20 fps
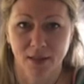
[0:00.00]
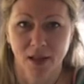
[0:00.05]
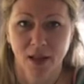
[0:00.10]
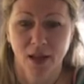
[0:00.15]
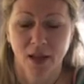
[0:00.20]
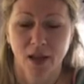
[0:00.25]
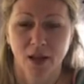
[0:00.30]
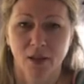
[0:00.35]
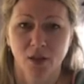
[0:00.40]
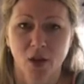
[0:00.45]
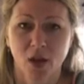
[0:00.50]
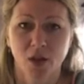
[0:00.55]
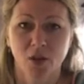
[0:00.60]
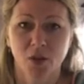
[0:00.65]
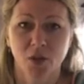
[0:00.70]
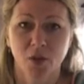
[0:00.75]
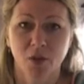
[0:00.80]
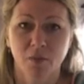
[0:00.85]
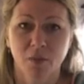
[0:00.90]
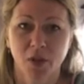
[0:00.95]
and not
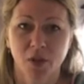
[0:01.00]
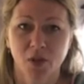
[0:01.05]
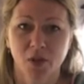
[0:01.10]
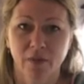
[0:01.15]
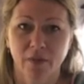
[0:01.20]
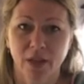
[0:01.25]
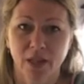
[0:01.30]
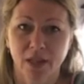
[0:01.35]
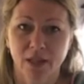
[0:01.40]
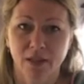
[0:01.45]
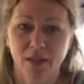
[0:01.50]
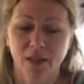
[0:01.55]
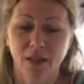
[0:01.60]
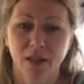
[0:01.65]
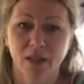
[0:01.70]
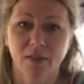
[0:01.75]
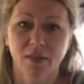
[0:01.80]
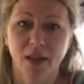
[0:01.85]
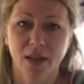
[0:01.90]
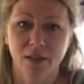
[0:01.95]
doing much of anything,
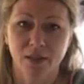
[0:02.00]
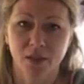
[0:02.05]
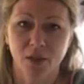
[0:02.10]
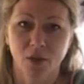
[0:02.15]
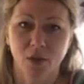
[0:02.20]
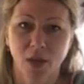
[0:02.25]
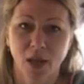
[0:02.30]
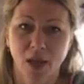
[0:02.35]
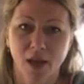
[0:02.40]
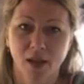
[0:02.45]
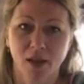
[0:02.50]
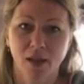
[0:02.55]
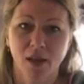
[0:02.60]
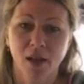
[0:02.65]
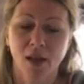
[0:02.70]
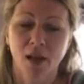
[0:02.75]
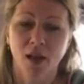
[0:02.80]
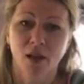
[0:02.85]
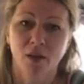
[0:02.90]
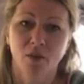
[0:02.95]
and that's okay.
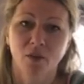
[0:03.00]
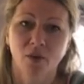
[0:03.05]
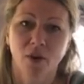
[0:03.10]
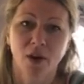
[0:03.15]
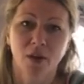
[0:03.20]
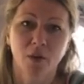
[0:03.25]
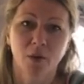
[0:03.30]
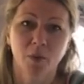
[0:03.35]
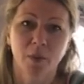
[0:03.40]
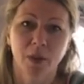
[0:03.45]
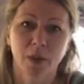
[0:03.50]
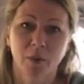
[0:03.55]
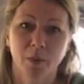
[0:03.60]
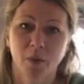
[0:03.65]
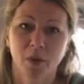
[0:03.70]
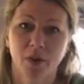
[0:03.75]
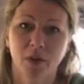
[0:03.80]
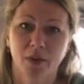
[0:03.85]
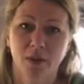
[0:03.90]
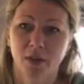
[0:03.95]
And for other
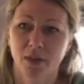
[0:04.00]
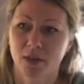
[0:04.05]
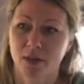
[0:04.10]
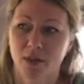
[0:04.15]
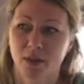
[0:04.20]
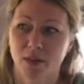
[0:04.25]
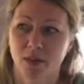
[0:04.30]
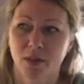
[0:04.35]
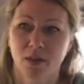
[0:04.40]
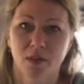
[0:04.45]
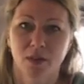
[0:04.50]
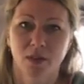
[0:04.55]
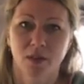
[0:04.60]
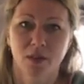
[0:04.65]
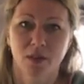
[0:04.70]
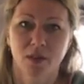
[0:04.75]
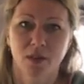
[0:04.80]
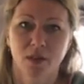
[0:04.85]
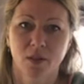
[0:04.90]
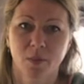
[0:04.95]
people, this
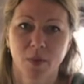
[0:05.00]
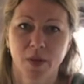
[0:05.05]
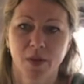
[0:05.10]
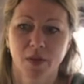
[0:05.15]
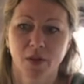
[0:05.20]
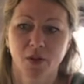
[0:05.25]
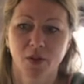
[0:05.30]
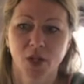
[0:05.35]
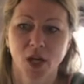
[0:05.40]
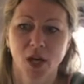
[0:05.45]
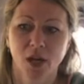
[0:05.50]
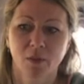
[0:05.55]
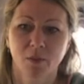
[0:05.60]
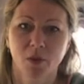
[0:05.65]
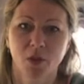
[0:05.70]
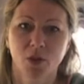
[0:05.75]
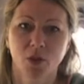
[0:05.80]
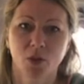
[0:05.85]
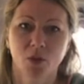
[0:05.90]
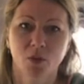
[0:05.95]
has been their time
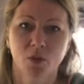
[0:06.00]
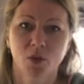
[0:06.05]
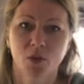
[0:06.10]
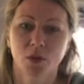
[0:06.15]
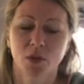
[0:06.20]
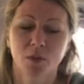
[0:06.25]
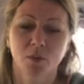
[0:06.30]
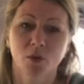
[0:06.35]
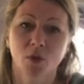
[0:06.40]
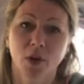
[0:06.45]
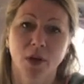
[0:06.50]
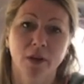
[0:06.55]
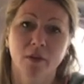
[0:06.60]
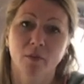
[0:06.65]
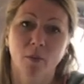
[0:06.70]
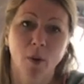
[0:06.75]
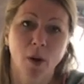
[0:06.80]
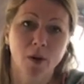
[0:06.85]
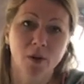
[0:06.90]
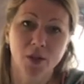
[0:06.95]
to do some
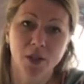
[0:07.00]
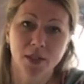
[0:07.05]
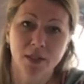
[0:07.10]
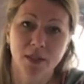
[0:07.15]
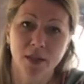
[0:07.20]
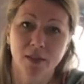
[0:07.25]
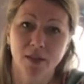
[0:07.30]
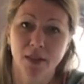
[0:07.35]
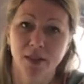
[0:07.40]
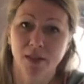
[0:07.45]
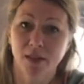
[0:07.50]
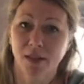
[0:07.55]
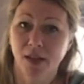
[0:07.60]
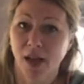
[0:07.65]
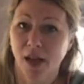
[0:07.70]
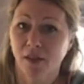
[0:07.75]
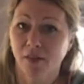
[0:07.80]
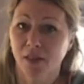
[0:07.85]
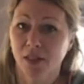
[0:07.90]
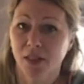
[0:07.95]
creative projects that they didn't
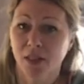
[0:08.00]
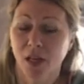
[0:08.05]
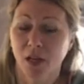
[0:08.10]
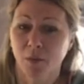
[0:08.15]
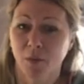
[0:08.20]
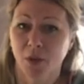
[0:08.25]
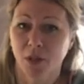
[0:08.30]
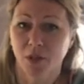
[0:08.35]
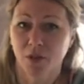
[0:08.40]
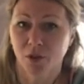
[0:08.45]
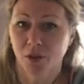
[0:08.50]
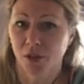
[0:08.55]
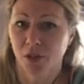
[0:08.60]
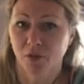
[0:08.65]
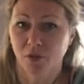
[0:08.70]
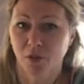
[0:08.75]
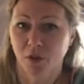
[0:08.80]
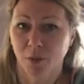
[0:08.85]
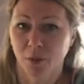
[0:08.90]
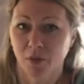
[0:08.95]
have the time or energy
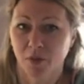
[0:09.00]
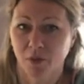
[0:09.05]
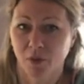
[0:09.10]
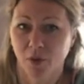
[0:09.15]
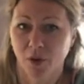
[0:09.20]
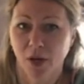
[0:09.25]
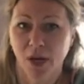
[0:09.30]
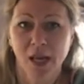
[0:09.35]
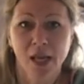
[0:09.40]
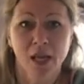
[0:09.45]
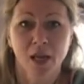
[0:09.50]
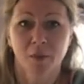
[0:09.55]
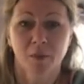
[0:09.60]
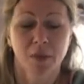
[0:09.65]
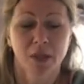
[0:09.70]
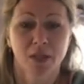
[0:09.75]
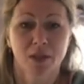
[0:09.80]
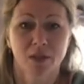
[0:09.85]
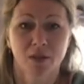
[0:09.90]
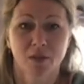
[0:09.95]
for before
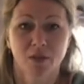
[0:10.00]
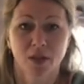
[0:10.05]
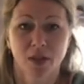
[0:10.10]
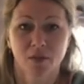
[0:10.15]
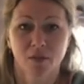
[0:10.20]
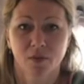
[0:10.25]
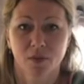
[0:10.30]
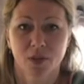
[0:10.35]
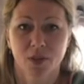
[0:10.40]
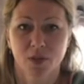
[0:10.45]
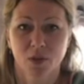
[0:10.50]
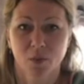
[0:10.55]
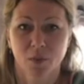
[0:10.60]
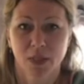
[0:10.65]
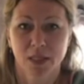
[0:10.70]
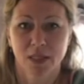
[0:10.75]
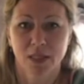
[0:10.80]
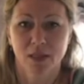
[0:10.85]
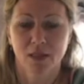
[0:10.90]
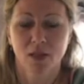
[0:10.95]
because their life was so
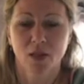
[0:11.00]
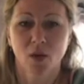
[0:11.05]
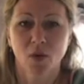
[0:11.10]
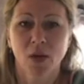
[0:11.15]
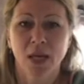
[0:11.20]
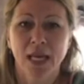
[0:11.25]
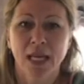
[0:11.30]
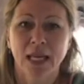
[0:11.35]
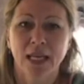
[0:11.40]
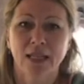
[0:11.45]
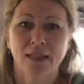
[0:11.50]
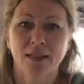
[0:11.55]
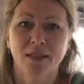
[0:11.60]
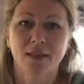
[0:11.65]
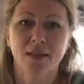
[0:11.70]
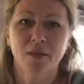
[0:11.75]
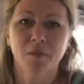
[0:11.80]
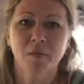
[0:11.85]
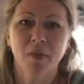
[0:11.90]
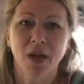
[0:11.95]
busy. So it
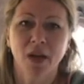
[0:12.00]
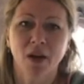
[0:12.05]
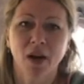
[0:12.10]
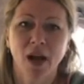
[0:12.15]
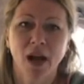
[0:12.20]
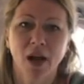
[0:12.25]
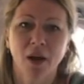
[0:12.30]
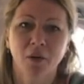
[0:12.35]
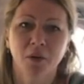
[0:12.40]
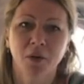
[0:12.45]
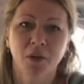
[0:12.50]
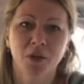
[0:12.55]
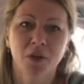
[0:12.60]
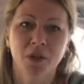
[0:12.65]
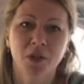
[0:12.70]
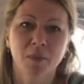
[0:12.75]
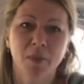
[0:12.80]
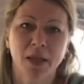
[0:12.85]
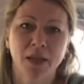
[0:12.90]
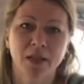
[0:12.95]
doesn't matter how you're
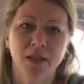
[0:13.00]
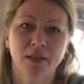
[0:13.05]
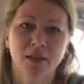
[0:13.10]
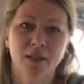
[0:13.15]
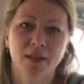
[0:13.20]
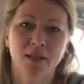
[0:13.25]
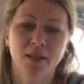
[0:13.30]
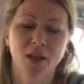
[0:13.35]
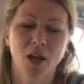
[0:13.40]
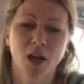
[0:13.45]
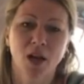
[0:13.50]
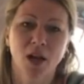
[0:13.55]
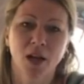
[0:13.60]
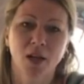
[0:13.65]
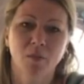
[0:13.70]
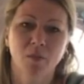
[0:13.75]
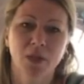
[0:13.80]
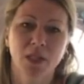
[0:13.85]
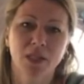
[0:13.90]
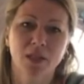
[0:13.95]
spending this
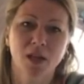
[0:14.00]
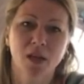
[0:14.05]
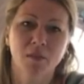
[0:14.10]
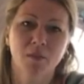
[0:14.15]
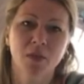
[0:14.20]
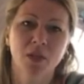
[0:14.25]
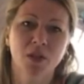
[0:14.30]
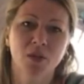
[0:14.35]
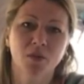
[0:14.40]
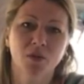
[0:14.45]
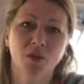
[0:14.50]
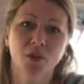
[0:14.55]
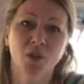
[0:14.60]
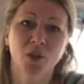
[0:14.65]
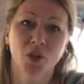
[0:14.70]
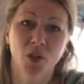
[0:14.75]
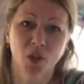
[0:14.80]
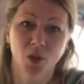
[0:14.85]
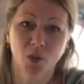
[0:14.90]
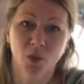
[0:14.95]
time. This time is for
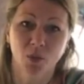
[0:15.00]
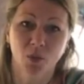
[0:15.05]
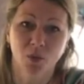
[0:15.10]
you.